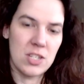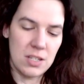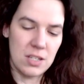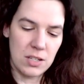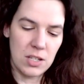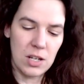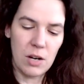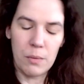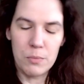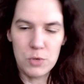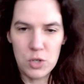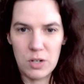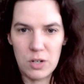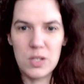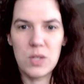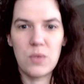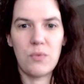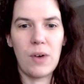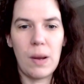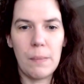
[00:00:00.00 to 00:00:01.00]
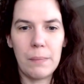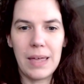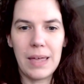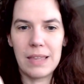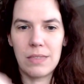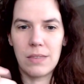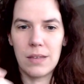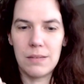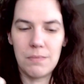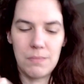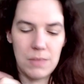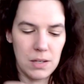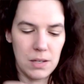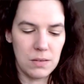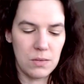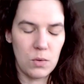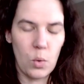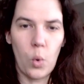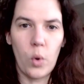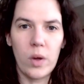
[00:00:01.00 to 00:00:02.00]
And, I'm sure it's from like the
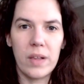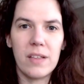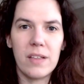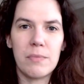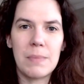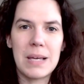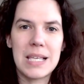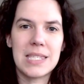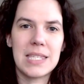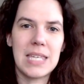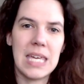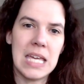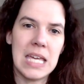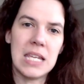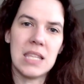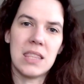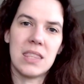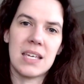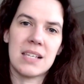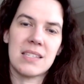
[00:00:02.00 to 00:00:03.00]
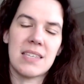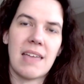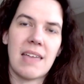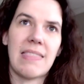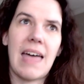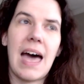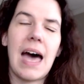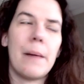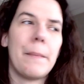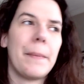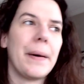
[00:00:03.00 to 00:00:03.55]
oil of my skin and things like that.